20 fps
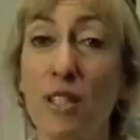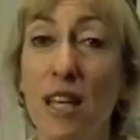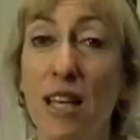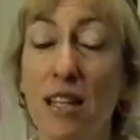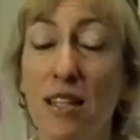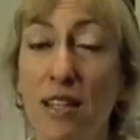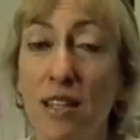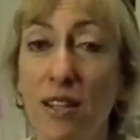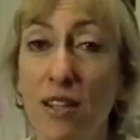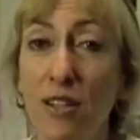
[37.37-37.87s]

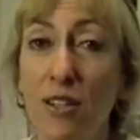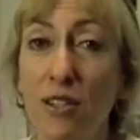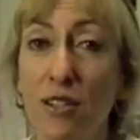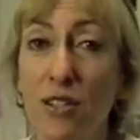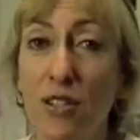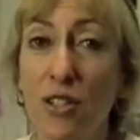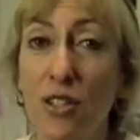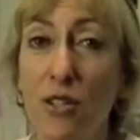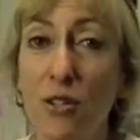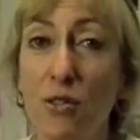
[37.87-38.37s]
ten
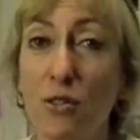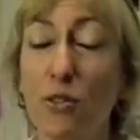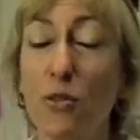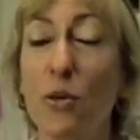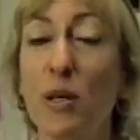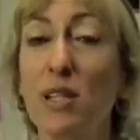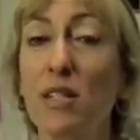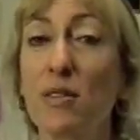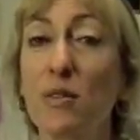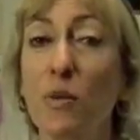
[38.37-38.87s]
years, two
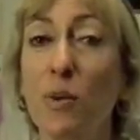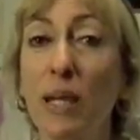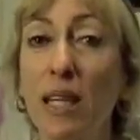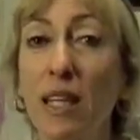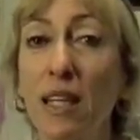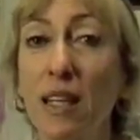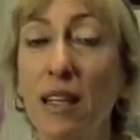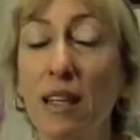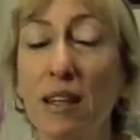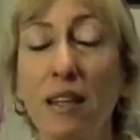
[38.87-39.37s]
twice a
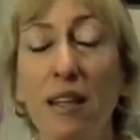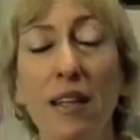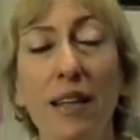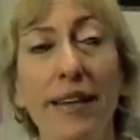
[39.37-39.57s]
week,